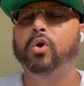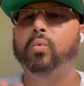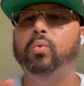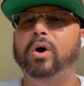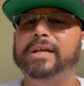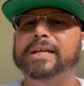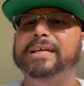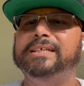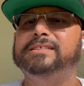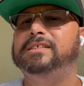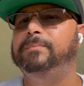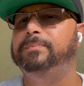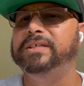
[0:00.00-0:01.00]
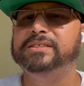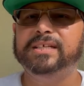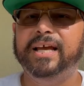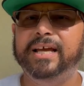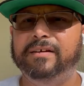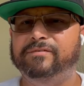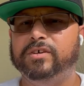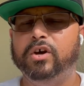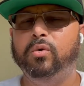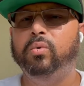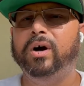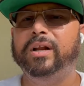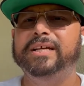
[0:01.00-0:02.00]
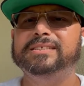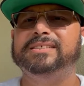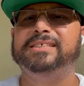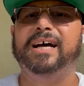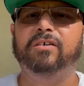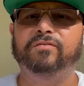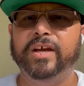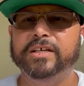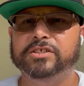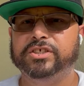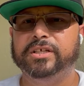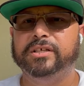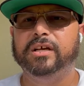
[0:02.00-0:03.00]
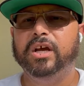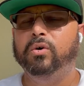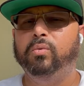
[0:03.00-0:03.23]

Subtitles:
what it is to be saved. What is salvation?